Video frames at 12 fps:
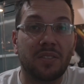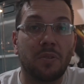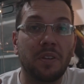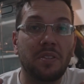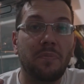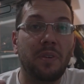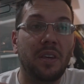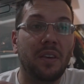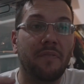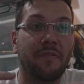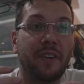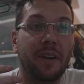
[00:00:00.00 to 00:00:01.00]
going to be a
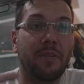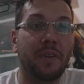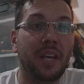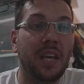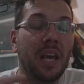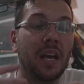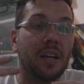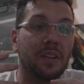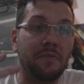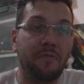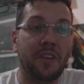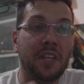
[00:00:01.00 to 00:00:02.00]
very
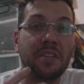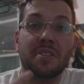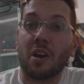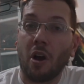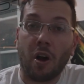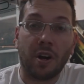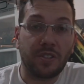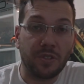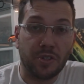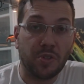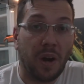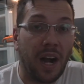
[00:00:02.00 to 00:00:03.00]
convenient car to
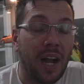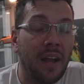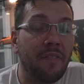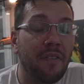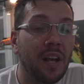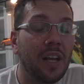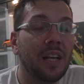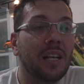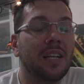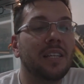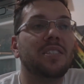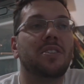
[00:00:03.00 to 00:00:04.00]
drive.
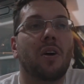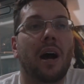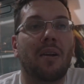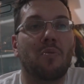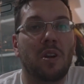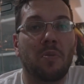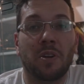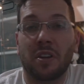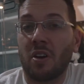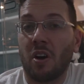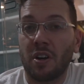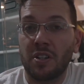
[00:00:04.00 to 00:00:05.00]
So I really want a
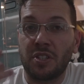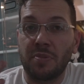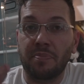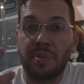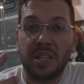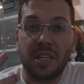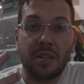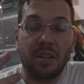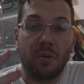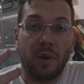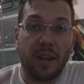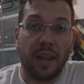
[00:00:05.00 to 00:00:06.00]
car to be
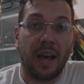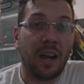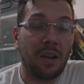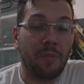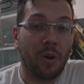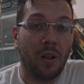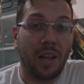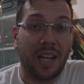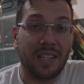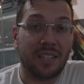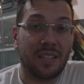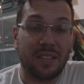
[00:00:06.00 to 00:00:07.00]
reliable,
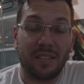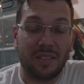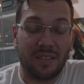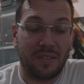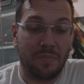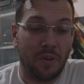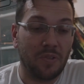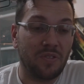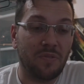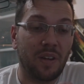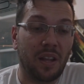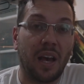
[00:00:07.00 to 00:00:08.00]
as the
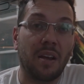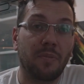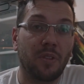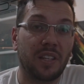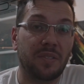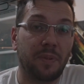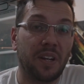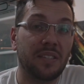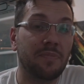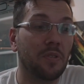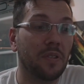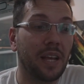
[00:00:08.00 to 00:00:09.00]
most reliable as
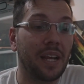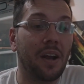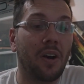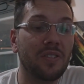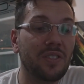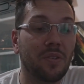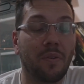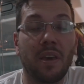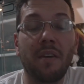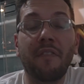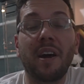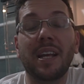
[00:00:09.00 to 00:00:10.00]
possible. And also,
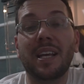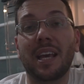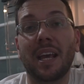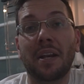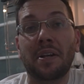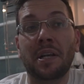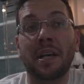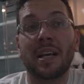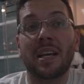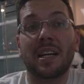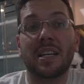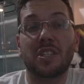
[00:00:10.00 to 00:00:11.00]
if I can
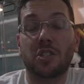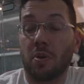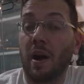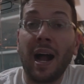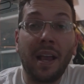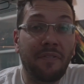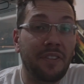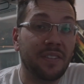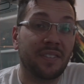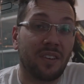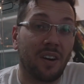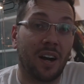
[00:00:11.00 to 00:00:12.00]
drive
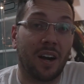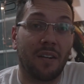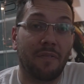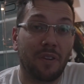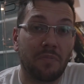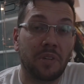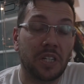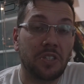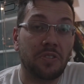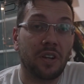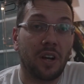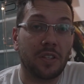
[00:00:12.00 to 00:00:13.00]
this car from
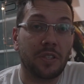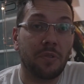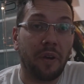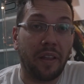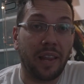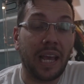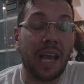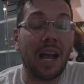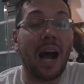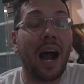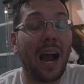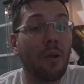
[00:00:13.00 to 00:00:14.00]
Montreal to LA,
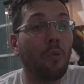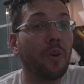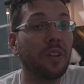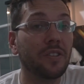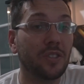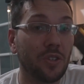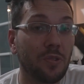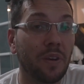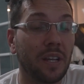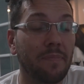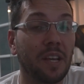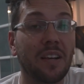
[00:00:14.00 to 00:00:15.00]
I will do
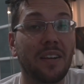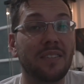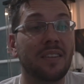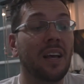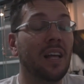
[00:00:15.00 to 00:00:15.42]
it, because